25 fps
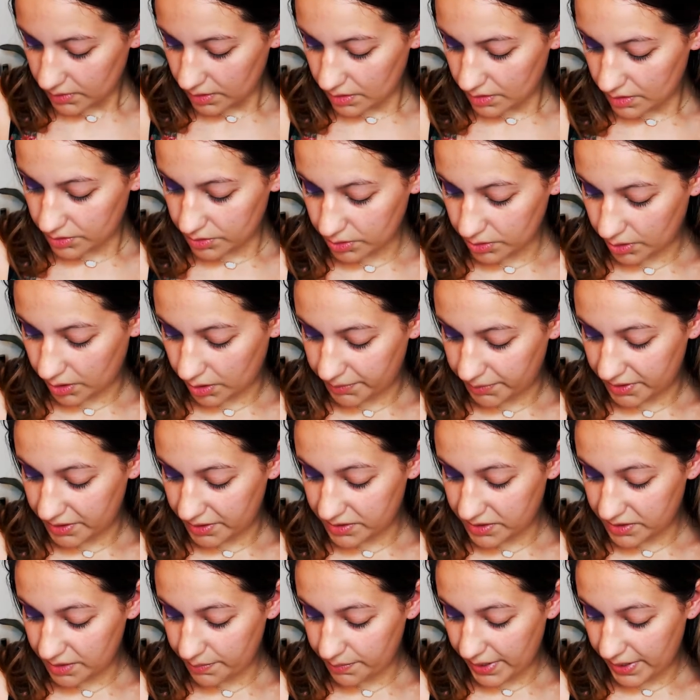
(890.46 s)
So I'm going to
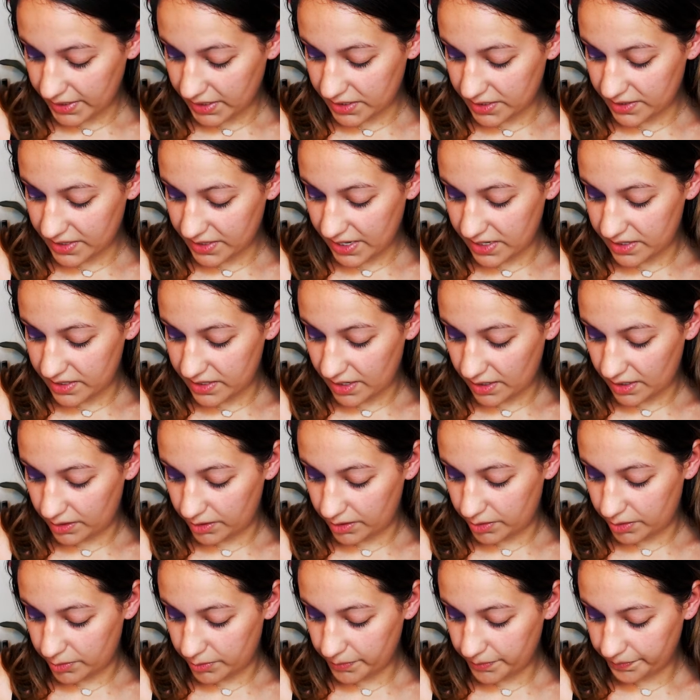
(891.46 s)
dip back into that
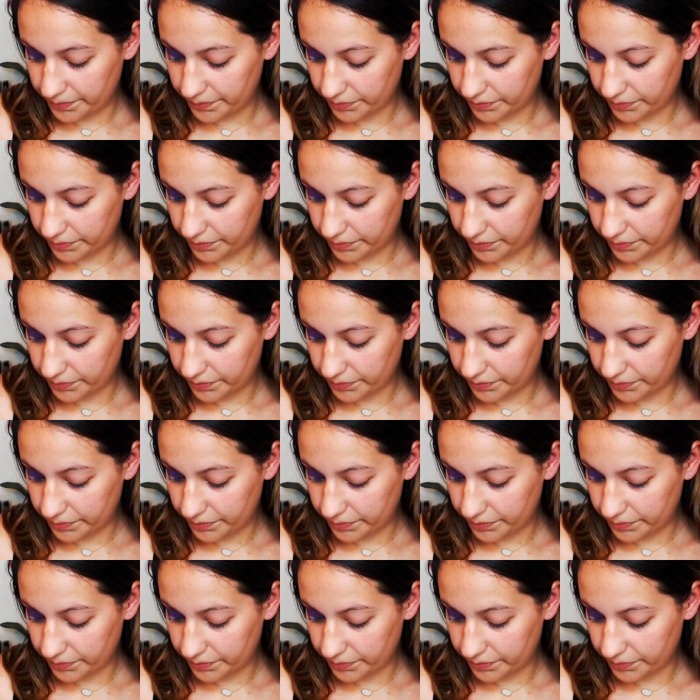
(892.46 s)
yellow